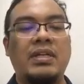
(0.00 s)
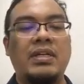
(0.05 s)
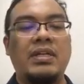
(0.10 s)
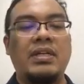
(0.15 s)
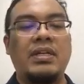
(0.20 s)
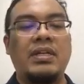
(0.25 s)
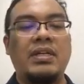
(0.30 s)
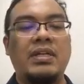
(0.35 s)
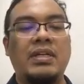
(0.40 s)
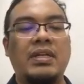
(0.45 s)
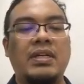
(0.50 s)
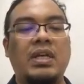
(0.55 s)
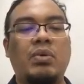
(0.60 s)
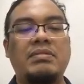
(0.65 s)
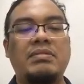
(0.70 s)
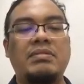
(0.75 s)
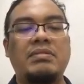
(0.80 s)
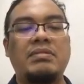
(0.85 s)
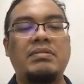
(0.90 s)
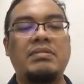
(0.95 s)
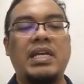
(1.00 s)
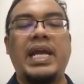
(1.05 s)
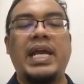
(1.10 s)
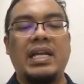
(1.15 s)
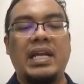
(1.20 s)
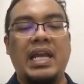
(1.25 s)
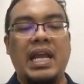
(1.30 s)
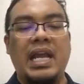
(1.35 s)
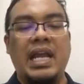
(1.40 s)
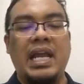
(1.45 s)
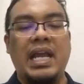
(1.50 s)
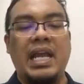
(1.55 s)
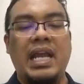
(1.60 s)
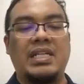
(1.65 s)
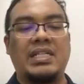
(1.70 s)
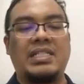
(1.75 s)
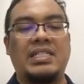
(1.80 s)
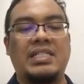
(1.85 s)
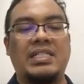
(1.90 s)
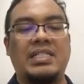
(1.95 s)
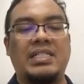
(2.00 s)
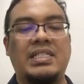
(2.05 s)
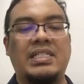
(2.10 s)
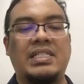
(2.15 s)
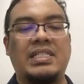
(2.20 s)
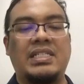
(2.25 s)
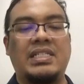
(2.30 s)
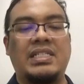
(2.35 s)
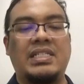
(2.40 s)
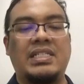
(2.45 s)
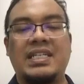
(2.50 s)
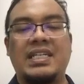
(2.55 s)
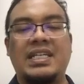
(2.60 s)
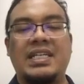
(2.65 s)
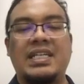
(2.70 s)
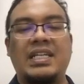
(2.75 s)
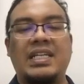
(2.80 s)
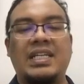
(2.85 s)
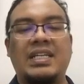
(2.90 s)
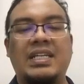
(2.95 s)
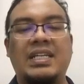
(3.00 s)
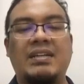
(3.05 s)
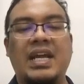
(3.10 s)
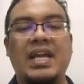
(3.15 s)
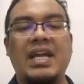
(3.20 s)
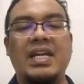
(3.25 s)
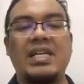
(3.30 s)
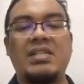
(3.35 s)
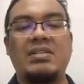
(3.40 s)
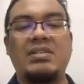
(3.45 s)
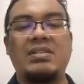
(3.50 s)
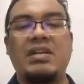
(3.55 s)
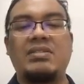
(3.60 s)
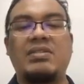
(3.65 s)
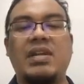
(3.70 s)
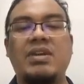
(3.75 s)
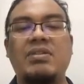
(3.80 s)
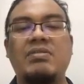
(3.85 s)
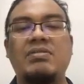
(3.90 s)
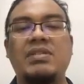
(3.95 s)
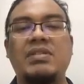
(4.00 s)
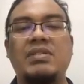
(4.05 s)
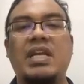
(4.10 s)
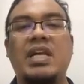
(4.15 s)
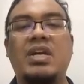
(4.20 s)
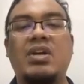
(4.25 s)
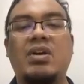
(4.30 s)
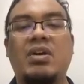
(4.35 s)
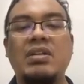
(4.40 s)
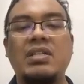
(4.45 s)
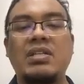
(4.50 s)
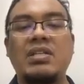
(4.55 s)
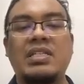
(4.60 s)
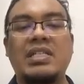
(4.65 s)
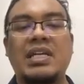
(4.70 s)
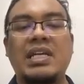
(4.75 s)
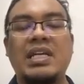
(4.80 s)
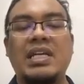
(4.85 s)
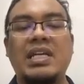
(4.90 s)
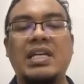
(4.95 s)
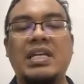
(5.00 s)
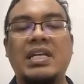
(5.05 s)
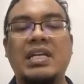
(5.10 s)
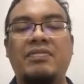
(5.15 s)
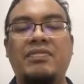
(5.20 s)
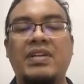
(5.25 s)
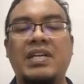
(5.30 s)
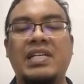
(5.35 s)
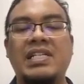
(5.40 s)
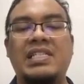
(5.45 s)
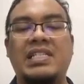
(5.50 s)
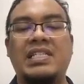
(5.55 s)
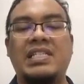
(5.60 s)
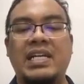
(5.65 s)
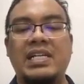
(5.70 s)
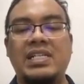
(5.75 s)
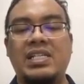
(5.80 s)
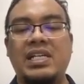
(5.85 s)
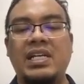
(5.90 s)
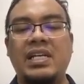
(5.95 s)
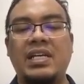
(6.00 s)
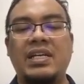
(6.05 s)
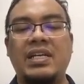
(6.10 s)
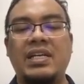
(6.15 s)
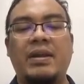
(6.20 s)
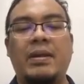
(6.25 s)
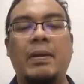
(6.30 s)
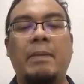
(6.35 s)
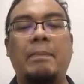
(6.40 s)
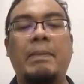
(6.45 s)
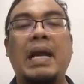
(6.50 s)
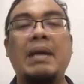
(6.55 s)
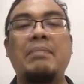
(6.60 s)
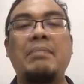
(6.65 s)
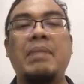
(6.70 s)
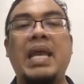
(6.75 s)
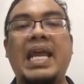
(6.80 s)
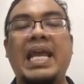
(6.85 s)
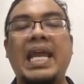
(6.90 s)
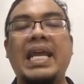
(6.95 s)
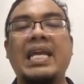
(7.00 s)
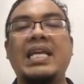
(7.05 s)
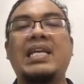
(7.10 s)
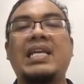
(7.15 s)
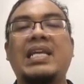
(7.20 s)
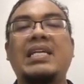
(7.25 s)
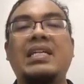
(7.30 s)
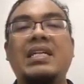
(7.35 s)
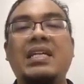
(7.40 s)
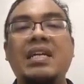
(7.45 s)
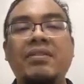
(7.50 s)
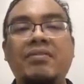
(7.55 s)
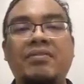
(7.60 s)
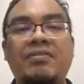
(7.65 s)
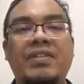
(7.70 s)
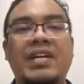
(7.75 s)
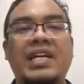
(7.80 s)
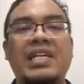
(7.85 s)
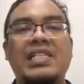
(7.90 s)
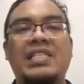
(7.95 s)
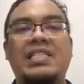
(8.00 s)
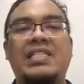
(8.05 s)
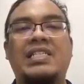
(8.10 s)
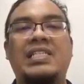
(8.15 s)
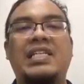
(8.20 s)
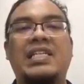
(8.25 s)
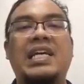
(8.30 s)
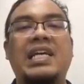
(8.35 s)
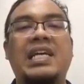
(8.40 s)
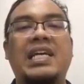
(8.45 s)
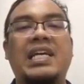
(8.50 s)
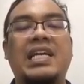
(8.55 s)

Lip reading: 1 times 8, you get 8 units. Okay, so that's why using the constant difference strategy by making the difference